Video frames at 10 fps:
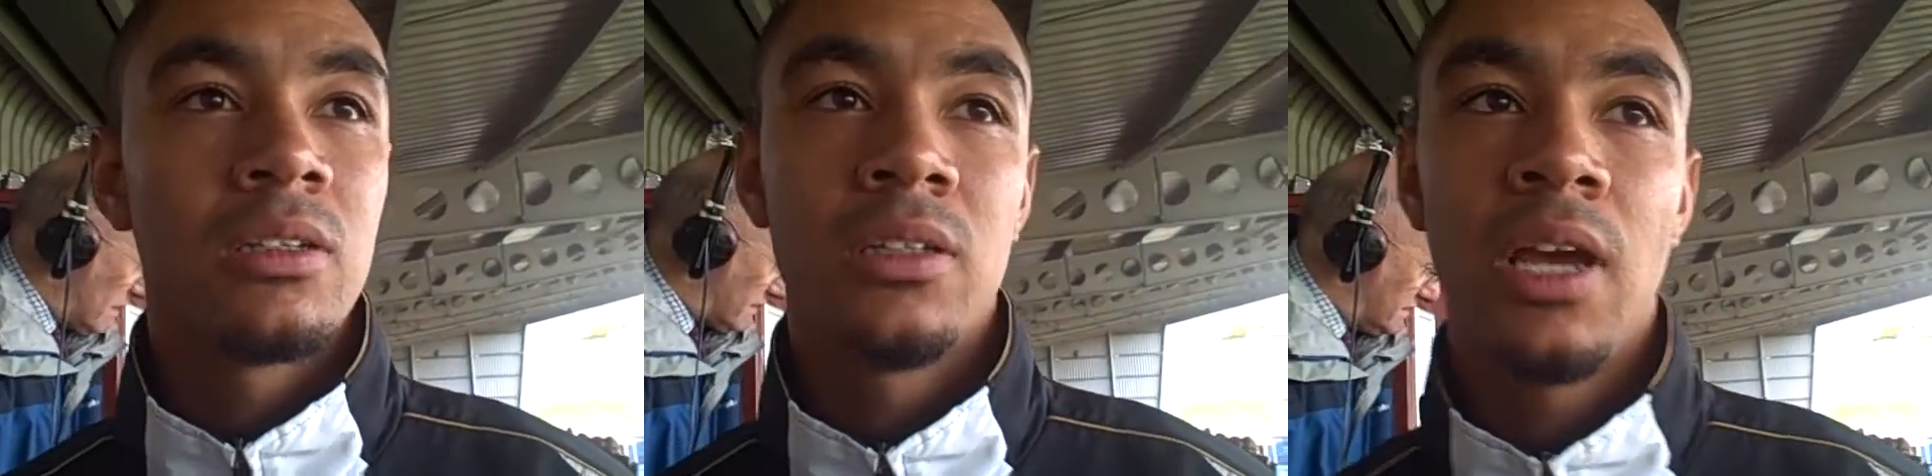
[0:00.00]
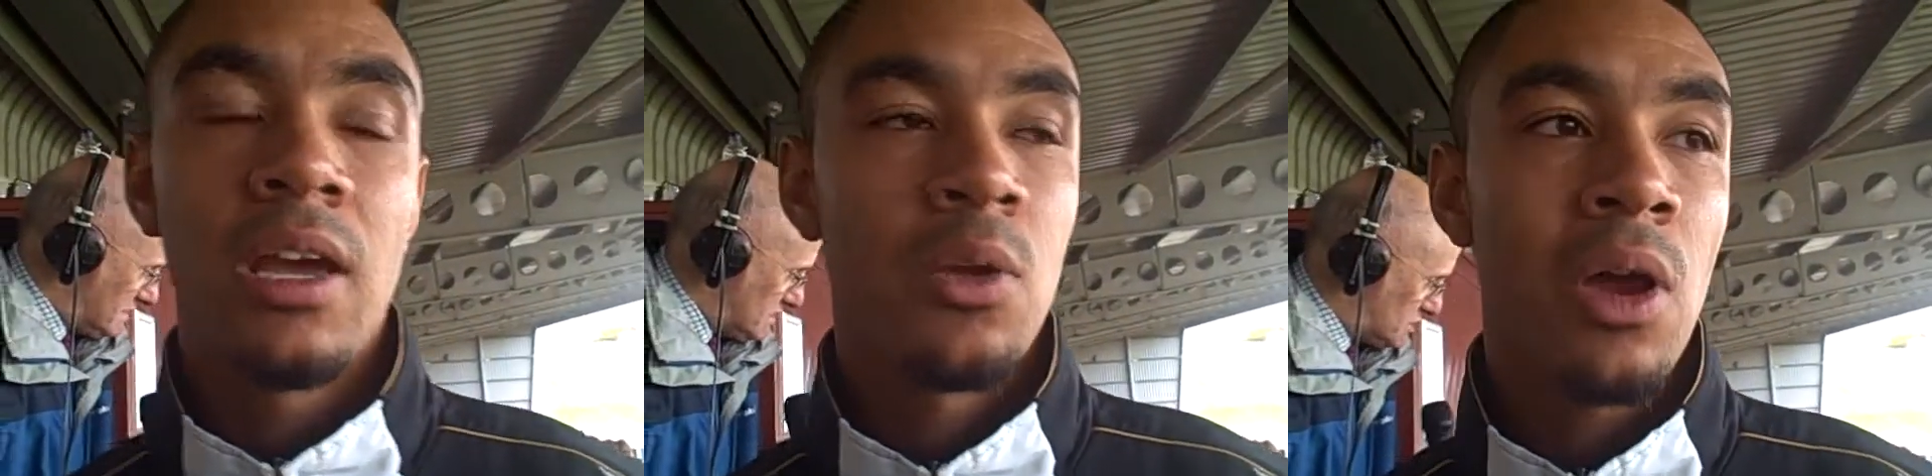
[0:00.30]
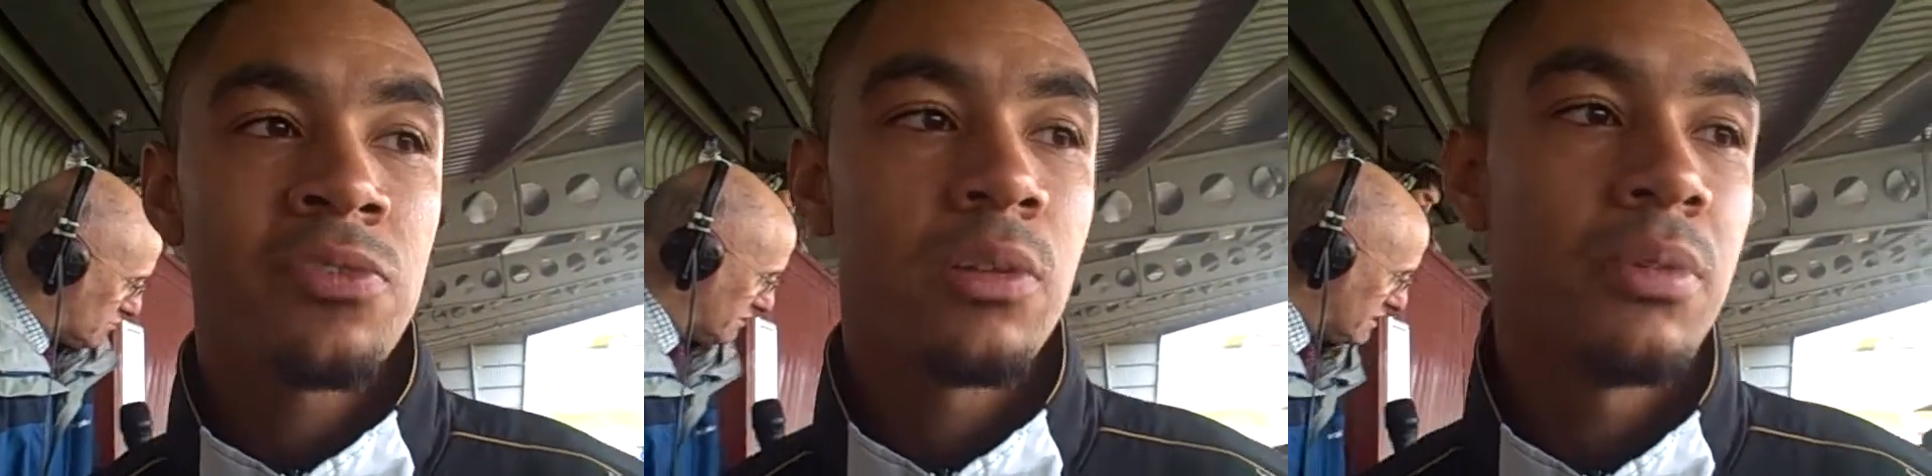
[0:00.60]
Yeah, you
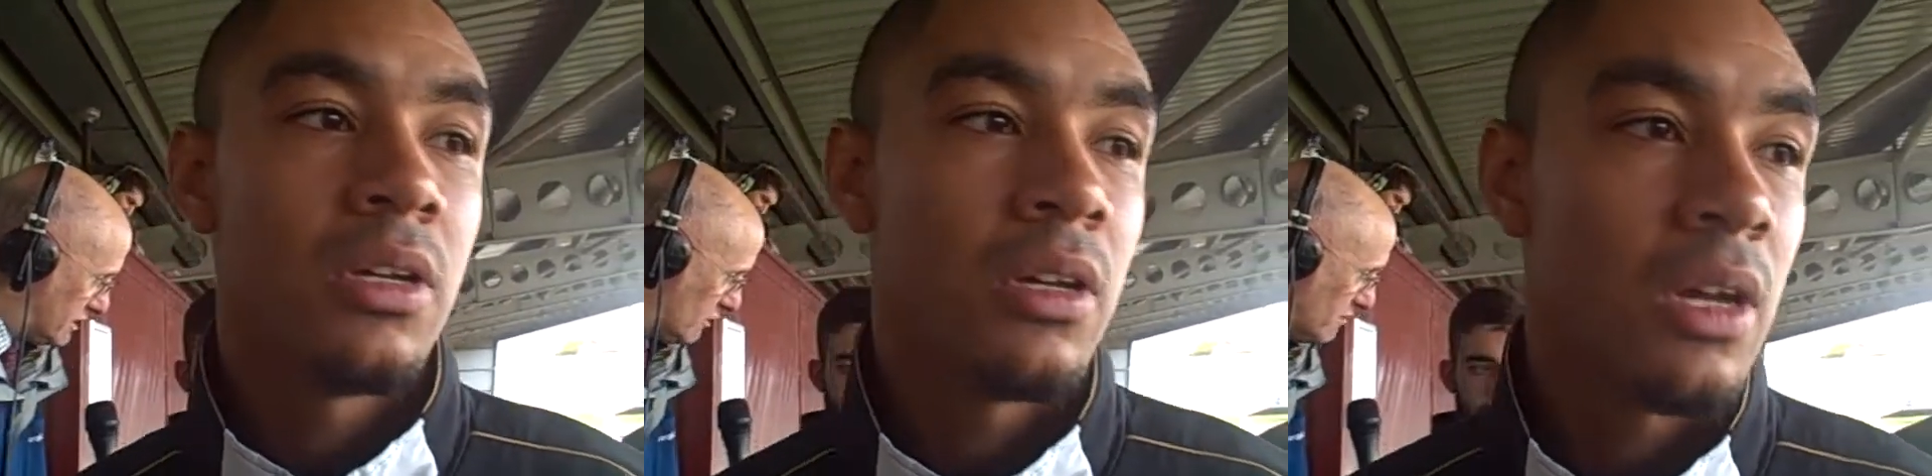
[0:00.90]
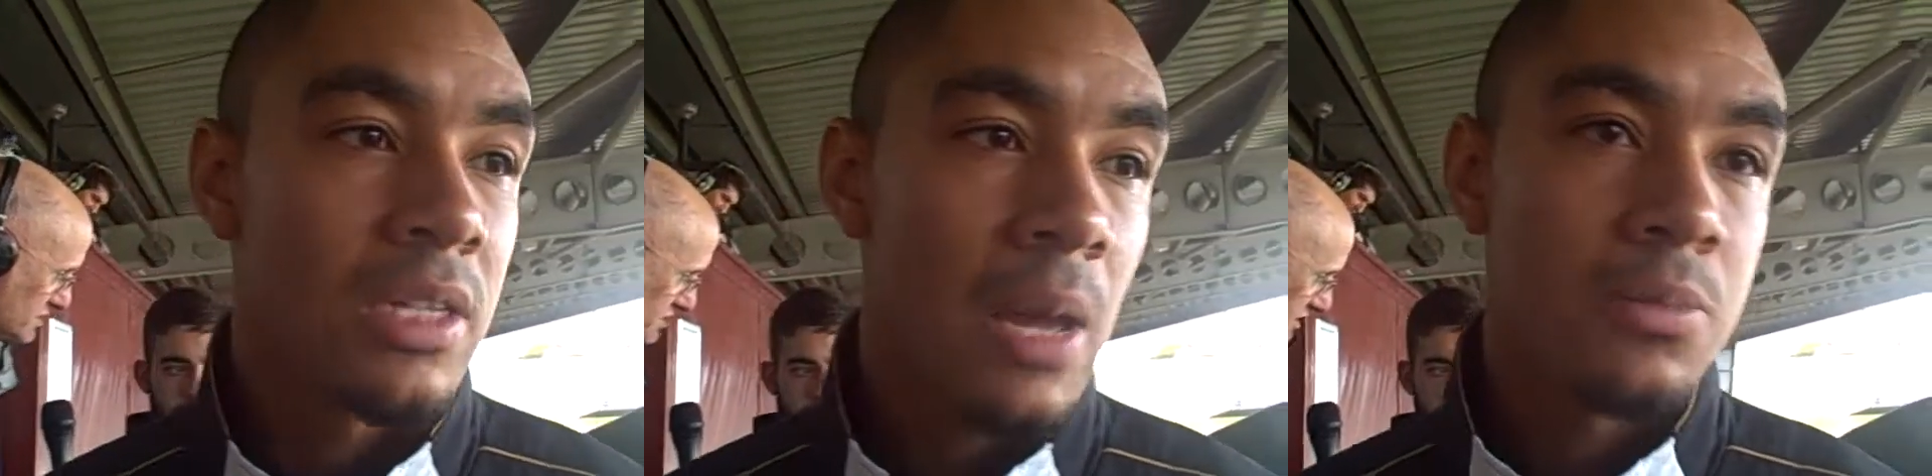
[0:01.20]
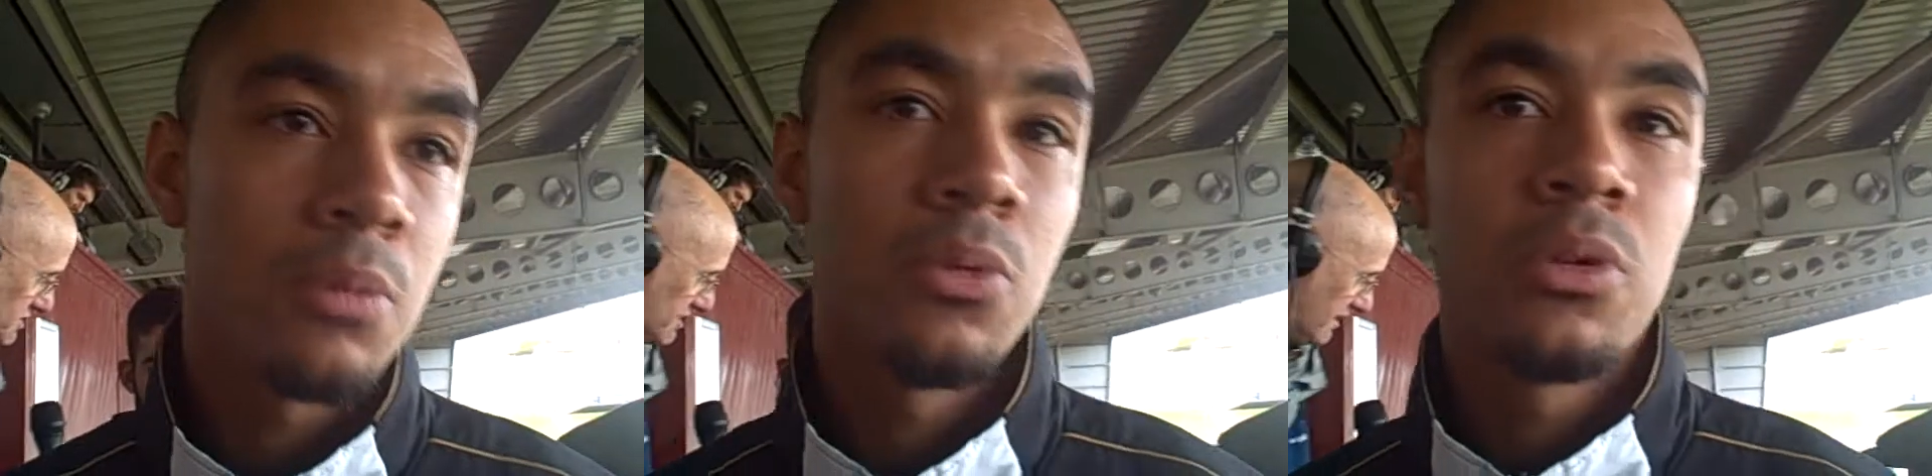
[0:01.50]
have to be adaptable.